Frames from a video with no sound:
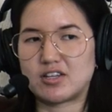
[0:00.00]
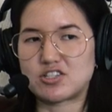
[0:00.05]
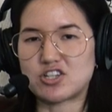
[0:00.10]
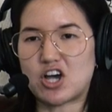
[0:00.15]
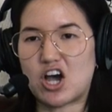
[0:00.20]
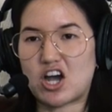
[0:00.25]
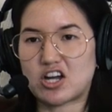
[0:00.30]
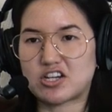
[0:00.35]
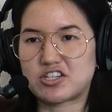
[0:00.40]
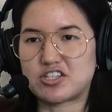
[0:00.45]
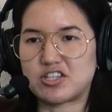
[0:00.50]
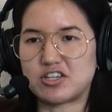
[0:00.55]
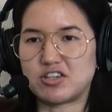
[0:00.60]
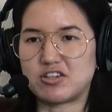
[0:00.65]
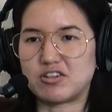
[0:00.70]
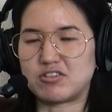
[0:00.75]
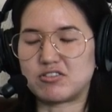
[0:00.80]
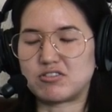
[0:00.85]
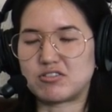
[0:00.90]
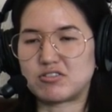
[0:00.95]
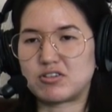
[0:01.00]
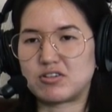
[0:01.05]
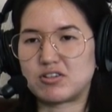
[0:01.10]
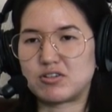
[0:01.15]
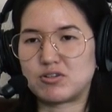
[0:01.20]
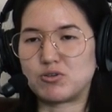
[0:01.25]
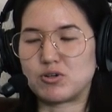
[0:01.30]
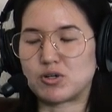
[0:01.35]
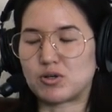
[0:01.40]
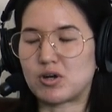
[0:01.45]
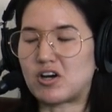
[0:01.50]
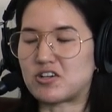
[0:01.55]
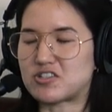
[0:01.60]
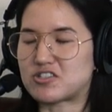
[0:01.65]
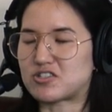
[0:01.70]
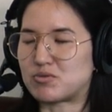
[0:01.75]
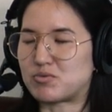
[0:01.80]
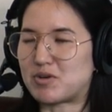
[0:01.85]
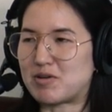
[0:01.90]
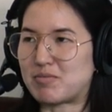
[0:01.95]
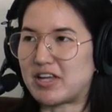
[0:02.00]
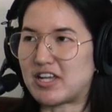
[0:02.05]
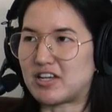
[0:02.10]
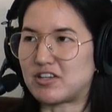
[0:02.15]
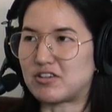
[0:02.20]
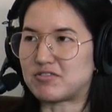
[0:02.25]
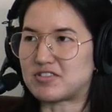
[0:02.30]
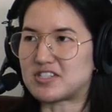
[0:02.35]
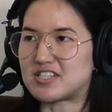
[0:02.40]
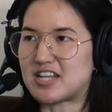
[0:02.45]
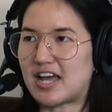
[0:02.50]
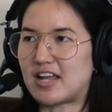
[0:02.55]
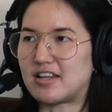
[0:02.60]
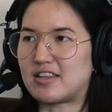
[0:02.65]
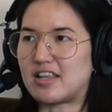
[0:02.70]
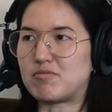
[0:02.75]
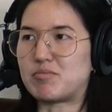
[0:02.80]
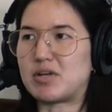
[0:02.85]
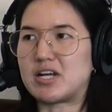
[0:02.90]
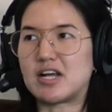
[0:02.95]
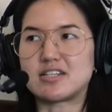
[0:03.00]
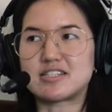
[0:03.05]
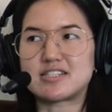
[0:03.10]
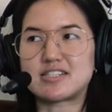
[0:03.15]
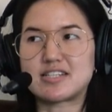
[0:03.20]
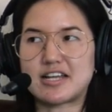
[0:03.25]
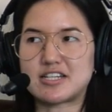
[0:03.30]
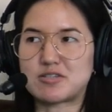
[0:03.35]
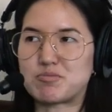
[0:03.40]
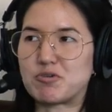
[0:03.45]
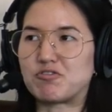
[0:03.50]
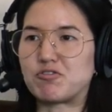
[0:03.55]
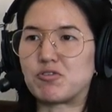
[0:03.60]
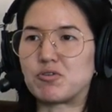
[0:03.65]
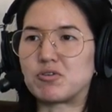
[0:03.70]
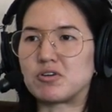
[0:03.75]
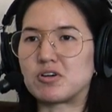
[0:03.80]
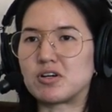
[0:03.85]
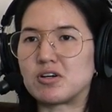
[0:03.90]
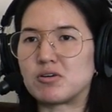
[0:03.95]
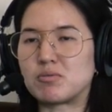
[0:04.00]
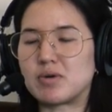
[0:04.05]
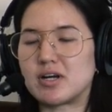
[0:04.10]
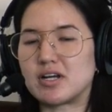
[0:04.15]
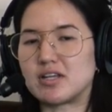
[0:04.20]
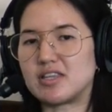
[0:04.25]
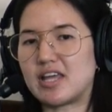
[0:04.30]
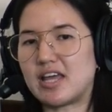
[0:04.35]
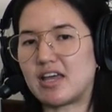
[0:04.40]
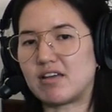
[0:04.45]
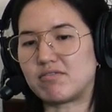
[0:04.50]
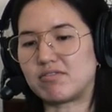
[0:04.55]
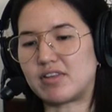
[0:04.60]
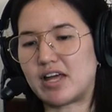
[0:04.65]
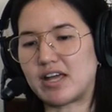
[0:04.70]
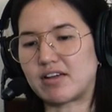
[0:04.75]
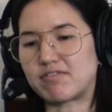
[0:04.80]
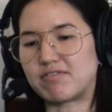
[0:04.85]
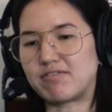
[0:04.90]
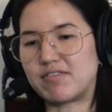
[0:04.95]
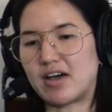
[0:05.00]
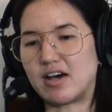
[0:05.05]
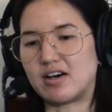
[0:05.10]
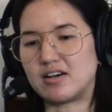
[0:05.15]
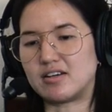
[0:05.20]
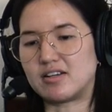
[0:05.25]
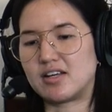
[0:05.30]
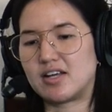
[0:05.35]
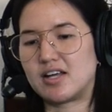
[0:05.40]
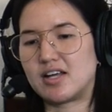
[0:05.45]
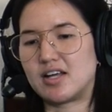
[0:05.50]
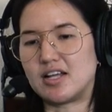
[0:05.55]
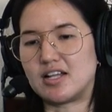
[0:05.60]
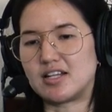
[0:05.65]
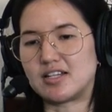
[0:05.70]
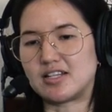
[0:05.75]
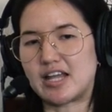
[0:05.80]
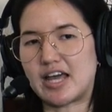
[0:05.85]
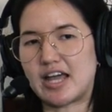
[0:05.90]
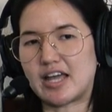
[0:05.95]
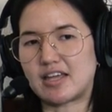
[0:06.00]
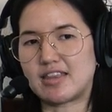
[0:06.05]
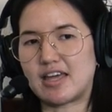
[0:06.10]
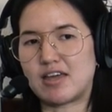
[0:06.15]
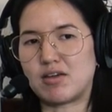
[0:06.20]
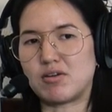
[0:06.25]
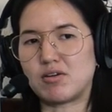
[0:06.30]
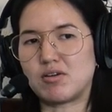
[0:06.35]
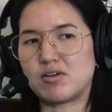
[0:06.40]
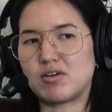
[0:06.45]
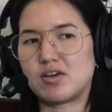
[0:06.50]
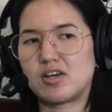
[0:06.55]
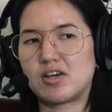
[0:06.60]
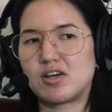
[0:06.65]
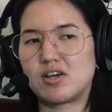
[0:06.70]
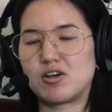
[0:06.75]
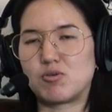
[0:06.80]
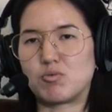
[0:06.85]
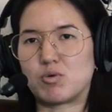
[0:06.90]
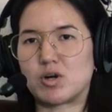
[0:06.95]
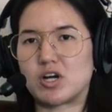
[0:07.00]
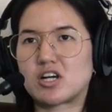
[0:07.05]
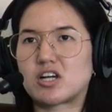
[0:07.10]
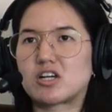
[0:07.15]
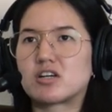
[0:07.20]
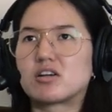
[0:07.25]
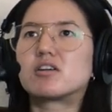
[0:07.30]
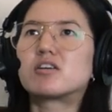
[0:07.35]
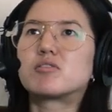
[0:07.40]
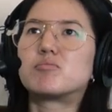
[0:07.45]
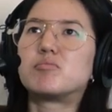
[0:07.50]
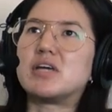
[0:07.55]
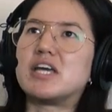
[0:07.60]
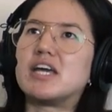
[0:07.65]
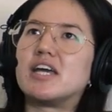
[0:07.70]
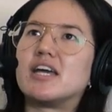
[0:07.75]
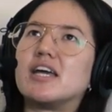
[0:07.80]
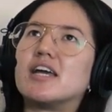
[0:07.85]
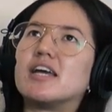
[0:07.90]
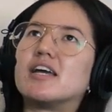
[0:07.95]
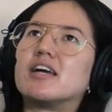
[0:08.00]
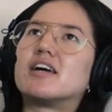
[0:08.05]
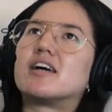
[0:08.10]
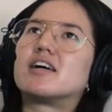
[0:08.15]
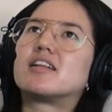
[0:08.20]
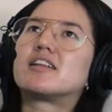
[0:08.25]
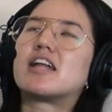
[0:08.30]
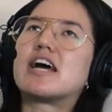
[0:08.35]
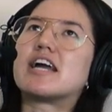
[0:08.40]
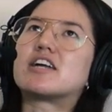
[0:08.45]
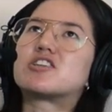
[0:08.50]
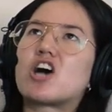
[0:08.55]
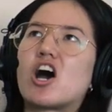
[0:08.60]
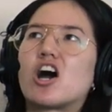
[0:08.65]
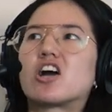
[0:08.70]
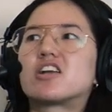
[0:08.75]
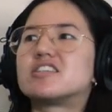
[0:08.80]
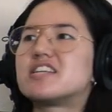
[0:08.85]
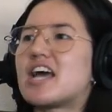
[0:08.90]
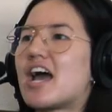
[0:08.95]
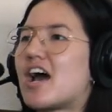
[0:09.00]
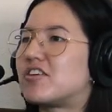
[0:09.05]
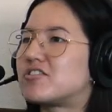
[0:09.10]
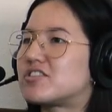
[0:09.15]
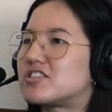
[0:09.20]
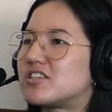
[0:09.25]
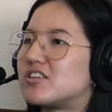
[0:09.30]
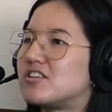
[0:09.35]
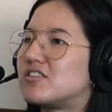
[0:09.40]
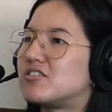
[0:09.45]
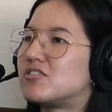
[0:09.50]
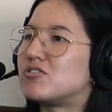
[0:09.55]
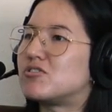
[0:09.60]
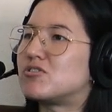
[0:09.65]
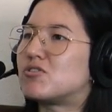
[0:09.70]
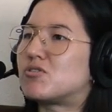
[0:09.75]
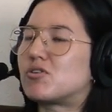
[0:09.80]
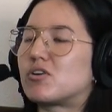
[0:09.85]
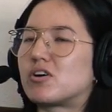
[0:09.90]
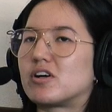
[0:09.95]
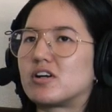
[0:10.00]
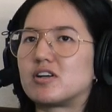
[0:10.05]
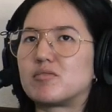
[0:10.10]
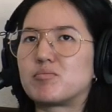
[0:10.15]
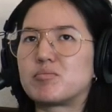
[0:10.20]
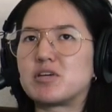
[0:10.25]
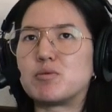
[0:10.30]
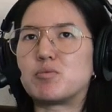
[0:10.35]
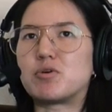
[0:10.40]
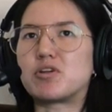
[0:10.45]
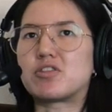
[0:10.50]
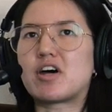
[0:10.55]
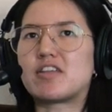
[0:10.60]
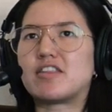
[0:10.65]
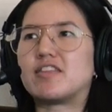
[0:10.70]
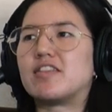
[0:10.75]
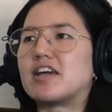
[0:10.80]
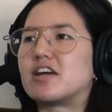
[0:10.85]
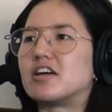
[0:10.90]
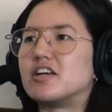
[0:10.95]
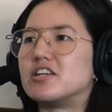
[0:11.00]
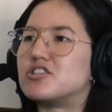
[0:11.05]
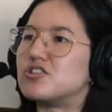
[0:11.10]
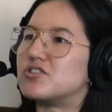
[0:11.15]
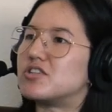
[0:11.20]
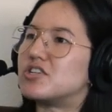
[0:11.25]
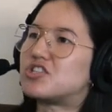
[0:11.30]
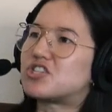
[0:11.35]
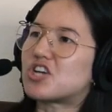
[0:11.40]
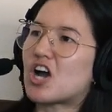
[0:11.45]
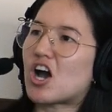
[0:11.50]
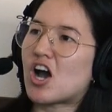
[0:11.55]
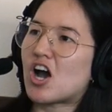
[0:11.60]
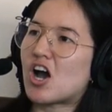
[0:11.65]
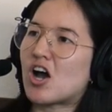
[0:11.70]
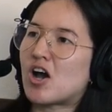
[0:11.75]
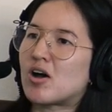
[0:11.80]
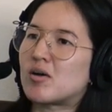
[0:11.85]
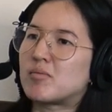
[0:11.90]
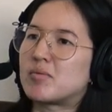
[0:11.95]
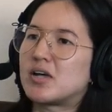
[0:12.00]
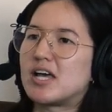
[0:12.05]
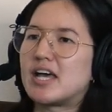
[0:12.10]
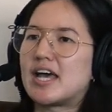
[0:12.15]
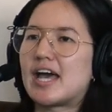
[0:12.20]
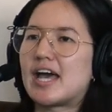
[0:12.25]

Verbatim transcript: talked to who are also women who said they've been on sets before where they've like felt like they were being like talked down to or people thought that they couldn't do the job